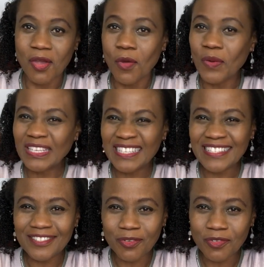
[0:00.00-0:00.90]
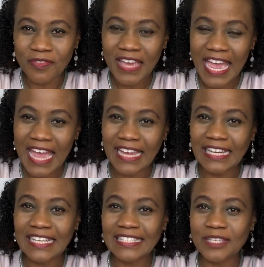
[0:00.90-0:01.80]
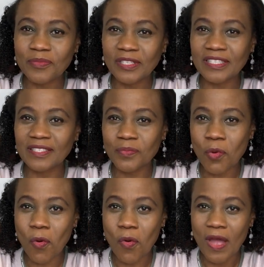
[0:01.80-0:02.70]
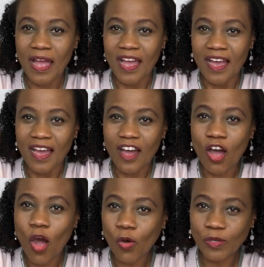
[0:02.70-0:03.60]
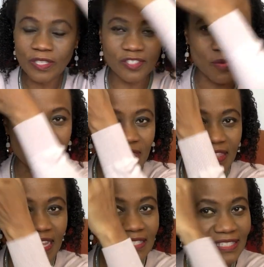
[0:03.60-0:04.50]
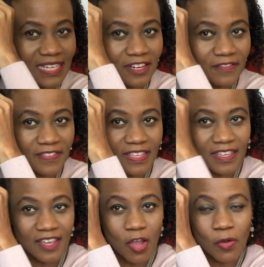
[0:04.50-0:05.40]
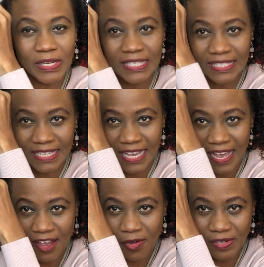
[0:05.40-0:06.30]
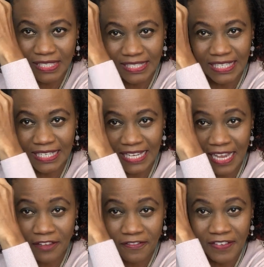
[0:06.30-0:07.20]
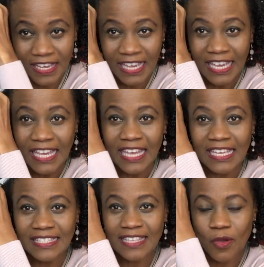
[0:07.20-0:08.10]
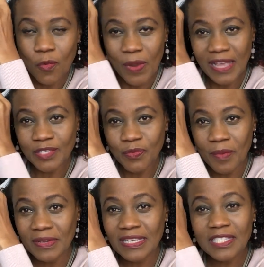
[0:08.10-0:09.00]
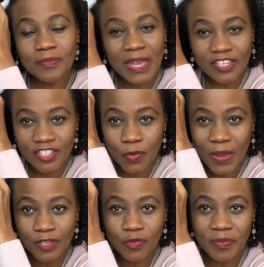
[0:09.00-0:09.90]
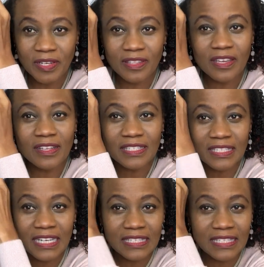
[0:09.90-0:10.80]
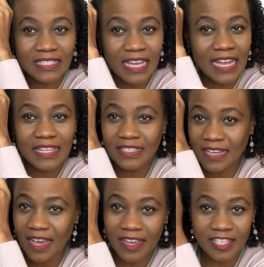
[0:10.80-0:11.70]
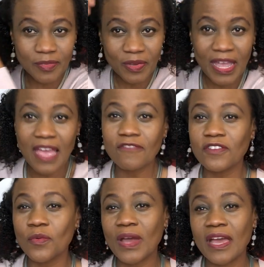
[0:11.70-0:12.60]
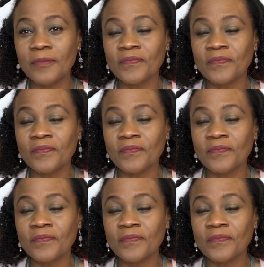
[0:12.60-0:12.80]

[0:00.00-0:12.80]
which is sort of hair related, but it's more wholesome than that. It's kind of the our holistic life, is that we as women, especially we as women on the continent and the diaspora everywhere,